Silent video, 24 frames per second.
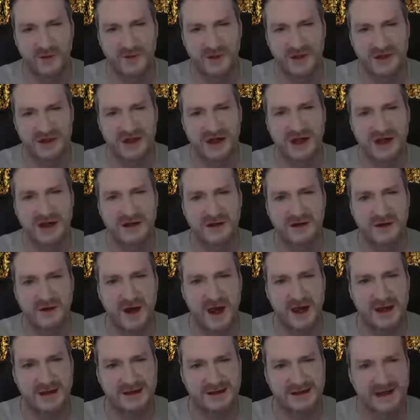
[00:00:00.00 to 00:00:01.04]
World Machine
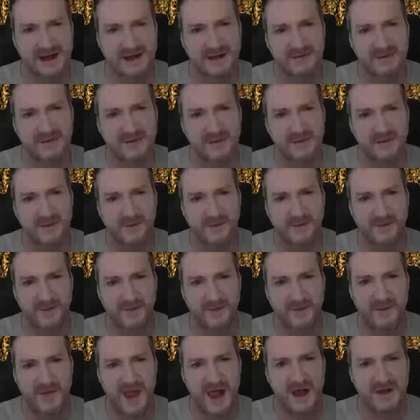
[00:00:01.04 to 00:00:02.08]
creates um,
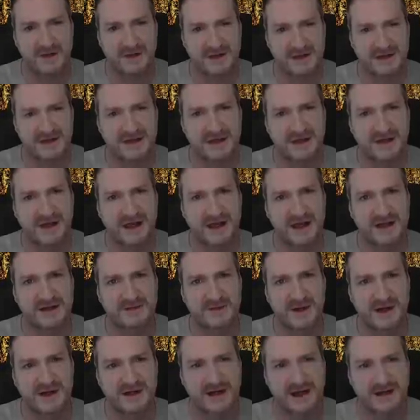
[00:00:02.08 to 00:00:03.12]
mountains and
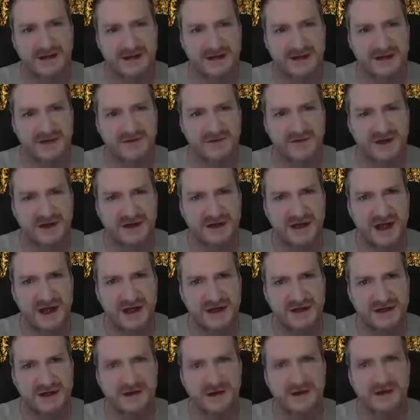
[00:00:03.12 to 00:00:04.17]
things, but it doesn't do
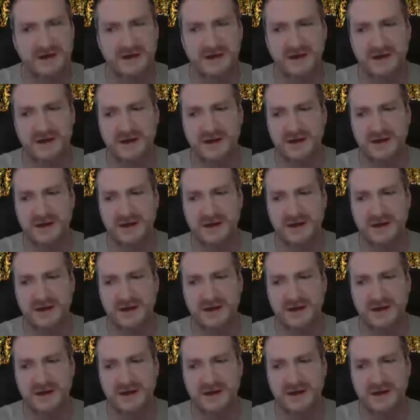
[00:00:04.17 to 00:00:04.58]
vegetation.